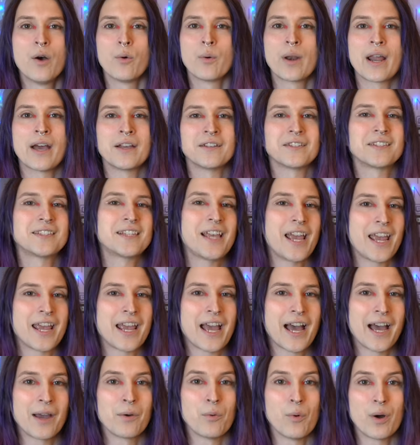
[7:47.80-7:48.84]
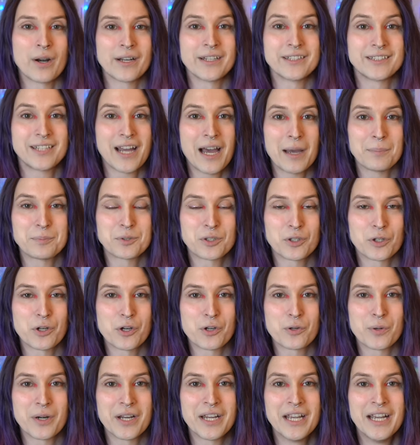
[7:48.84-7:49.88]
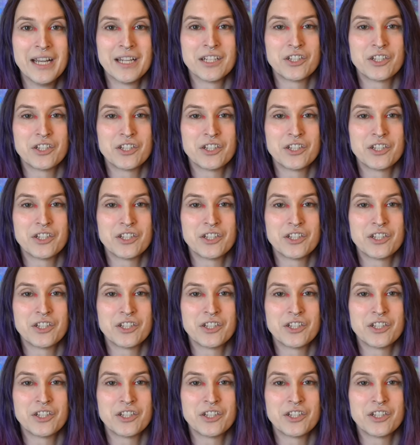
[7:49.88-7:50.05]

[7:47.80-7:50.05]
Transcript: When I was saying I wanted top surgery,